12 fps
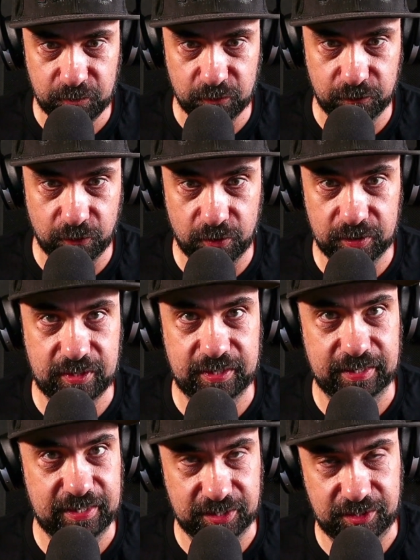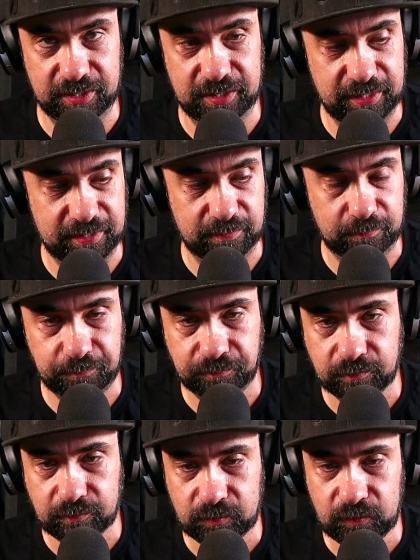for such a system.
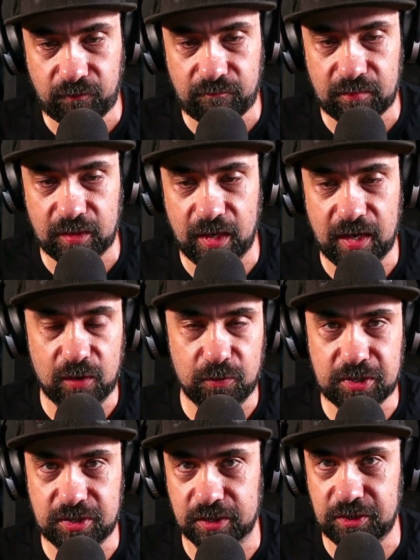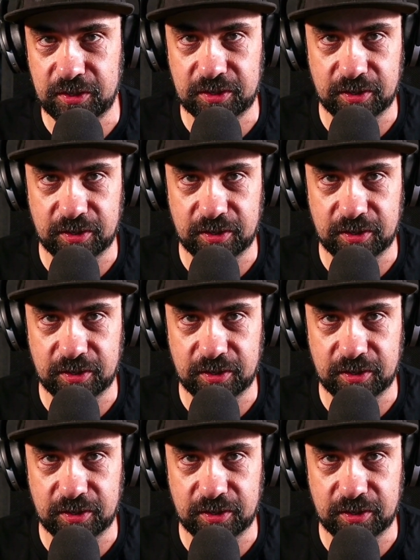And I was searching.